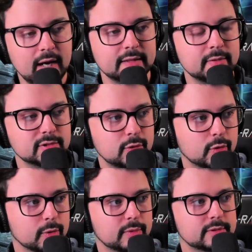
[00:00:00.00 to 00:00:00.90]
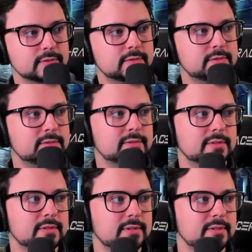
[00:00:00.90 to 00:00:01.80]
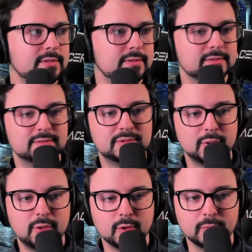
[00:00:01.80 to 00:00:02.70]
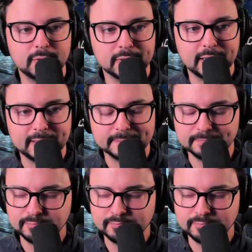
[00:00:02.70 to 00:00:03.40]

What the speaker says: that was a horrible... It's a horrible...